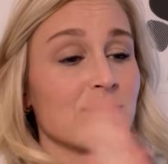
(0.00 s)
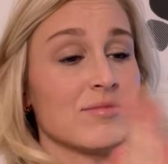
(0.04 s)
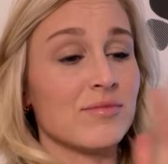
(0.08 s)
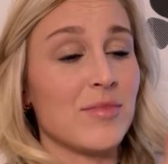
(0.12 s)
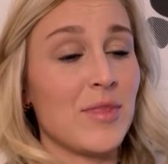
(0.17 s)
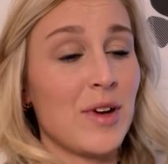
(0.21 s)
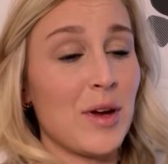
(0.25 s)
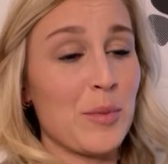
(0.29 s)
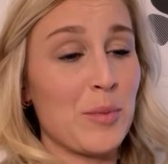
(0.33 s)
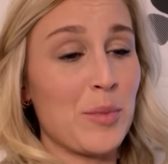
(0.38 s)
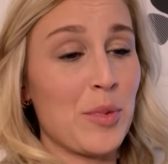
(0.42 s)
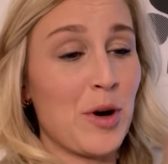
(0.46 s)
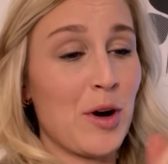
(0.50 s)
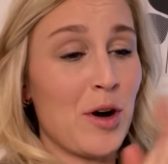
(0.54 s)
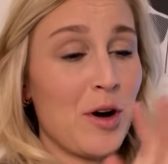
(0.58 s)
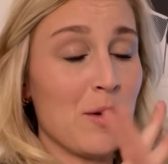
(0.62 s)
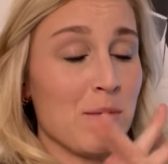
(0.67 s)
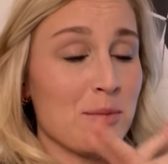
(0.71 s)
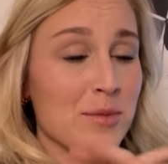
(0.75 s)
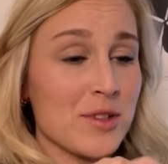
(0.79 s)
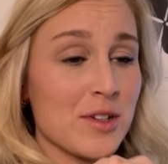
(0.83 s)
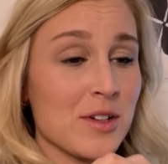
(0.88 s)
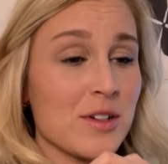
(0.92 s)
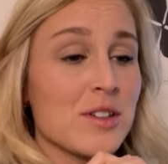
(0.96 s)
my
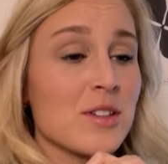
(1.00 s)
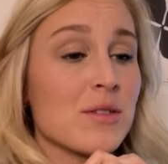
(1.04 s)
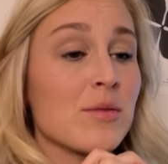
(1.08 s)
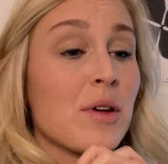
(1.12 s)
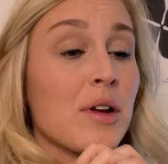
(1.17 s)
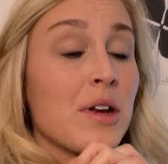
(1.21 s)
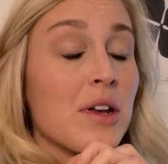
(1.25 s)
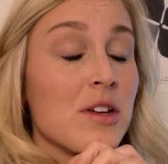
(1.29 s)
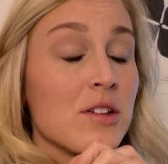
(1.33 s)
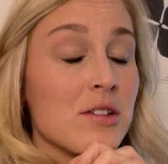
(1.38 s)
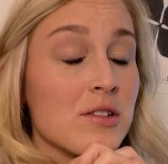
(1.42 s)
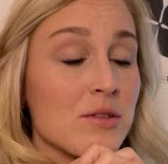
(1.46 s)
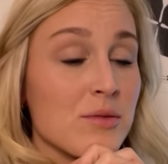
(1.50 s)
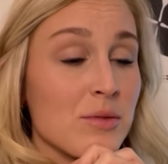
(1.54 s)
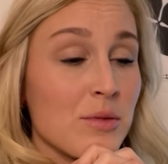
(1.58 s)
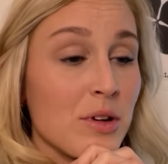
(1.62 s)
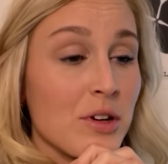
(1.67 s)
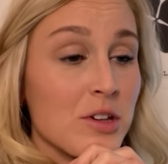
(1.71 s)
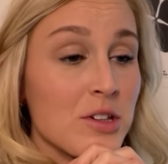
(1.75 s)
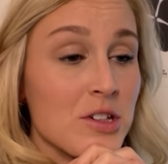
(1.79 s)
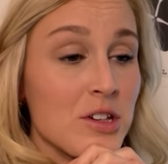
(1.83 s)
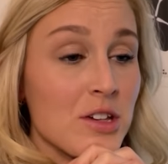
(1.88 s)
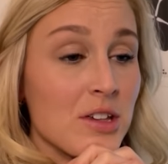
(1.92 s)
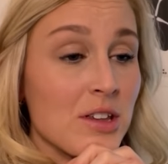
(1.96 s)
palms are sweaty just
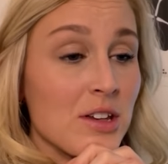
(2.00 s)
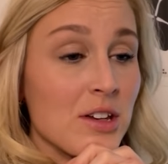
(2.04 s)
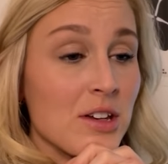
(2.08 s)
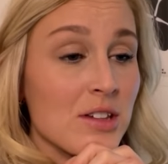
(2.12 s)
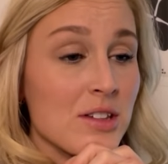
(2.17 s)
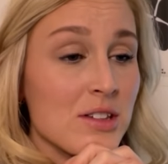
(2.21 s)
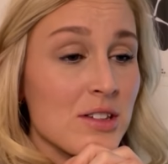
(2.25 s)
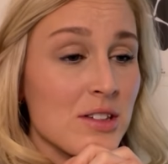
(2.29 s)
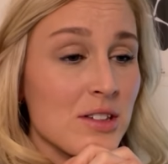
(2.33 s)
watching this.